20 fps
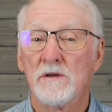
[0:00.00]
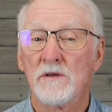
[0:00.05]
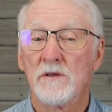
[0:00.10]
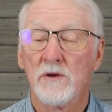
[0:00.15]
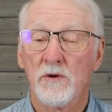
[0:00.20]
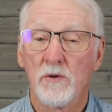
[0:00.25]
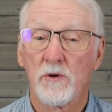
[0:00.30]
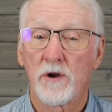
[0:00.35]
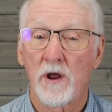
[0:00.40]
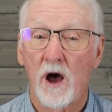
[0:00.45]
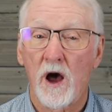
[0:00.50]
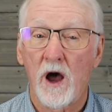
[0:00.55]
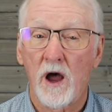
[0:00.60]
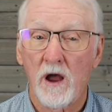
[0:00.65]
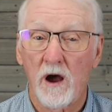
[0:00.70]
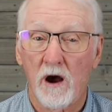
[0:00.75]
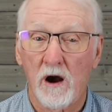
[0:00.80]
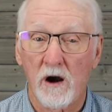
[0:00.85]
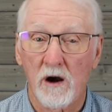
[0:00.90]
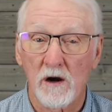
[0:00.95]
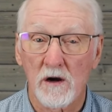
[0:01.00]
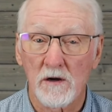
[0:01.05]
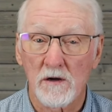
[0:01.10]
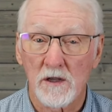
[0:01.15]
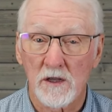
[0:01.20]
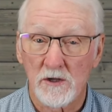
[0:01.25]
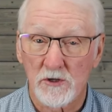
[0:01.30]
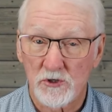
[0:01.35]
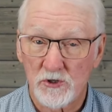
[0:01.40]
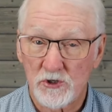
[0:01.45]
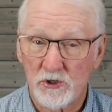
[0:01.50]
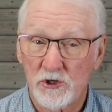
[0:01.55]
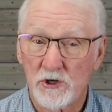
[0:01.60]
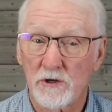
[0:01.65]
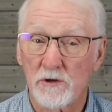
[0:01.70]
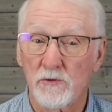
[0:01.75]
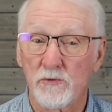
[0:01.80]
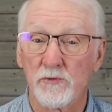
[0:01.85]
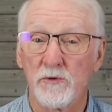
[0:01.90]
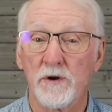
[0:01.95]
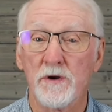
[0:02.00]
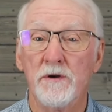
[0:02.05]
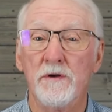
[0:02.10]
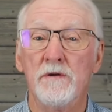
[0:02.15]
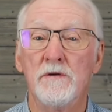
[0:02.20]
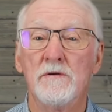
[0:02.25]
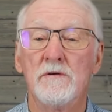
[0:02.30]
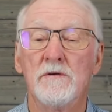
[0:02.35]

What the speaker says: You and I are his children,